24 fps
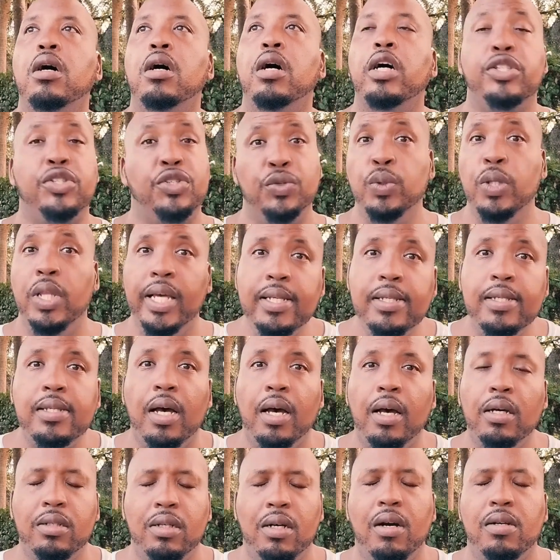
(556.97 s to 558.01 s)
uh, to
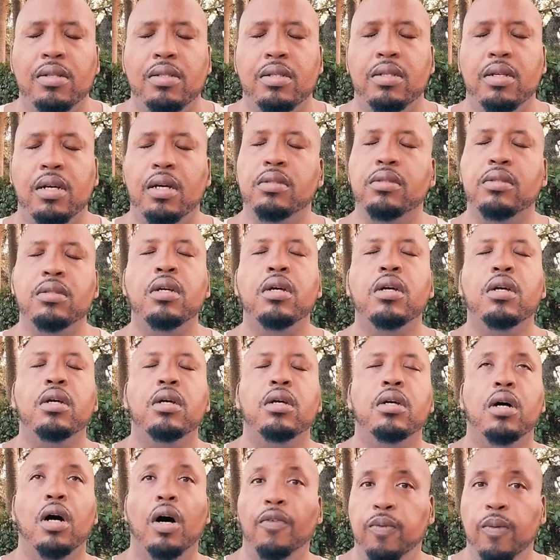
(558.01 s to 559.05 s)
Lisa, Carlton does,
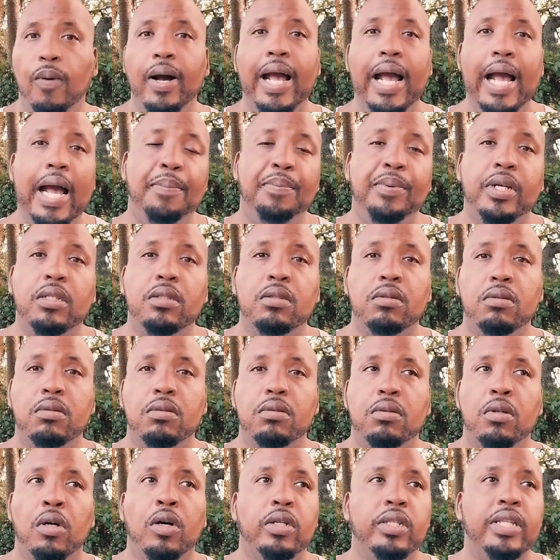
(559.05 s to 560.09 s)
of what happened
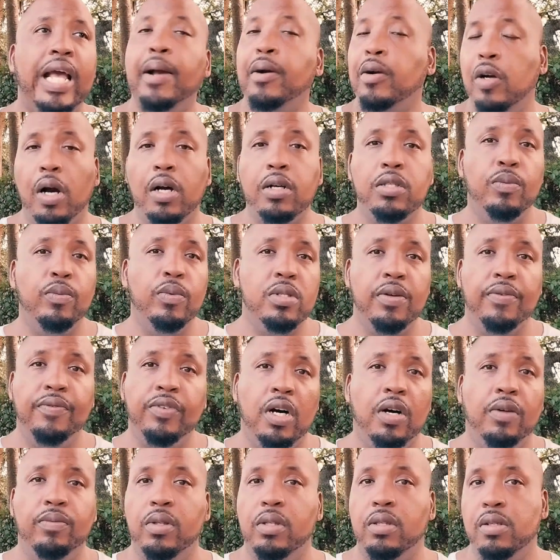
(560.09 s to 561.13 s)
or that Carlton was
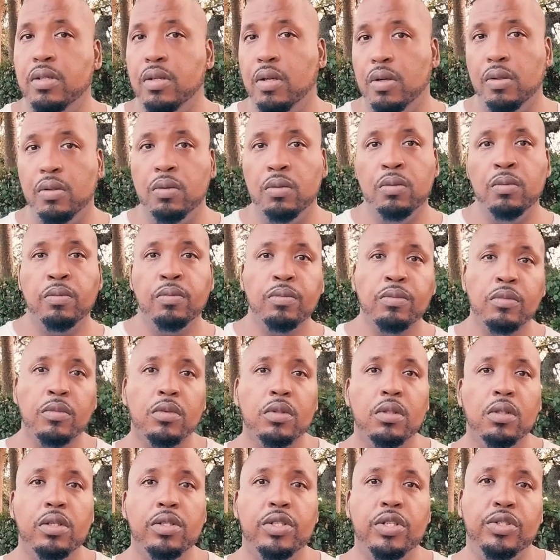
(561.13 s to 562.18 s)
involved with this whole
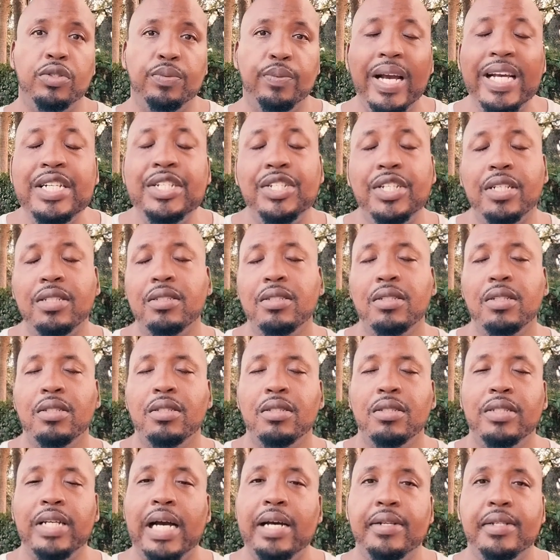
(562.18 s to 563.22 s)
situation
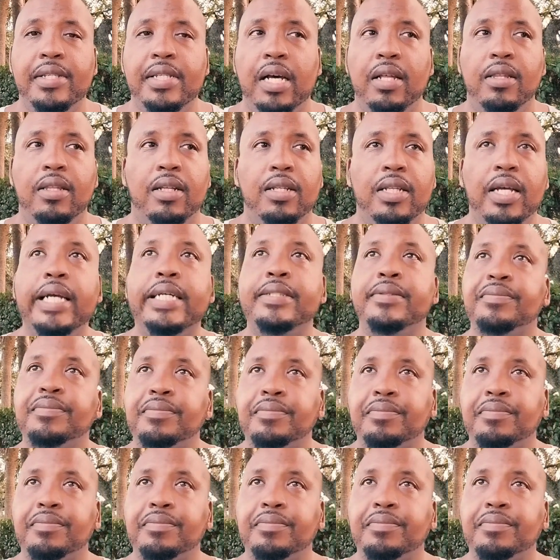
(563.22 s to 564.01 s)
down in South LA.